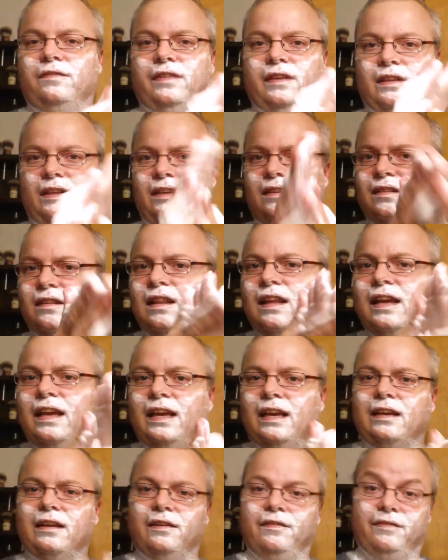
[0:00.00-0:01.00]
feeling
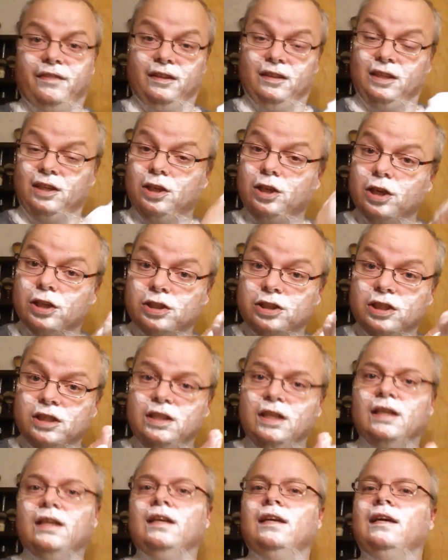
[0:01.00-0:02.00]
slick, feeling
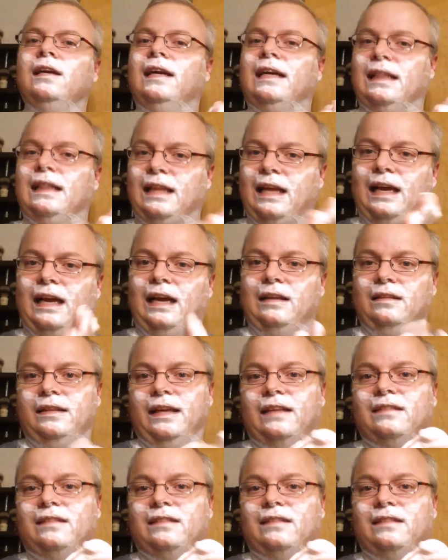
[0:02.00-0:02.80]
cushion, glide.